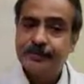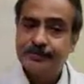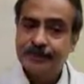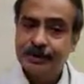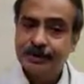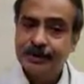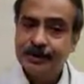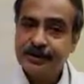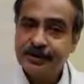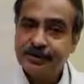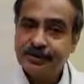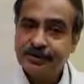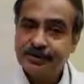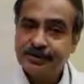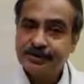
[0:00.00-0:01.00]
terminate
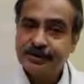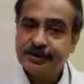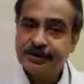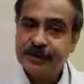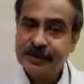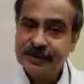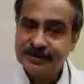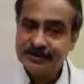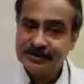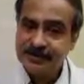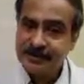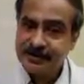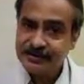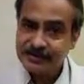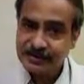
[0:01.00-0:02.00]
the procedure as
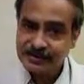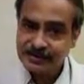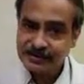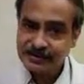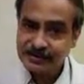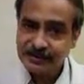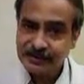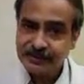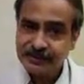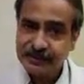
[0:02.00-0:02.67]
early as possible.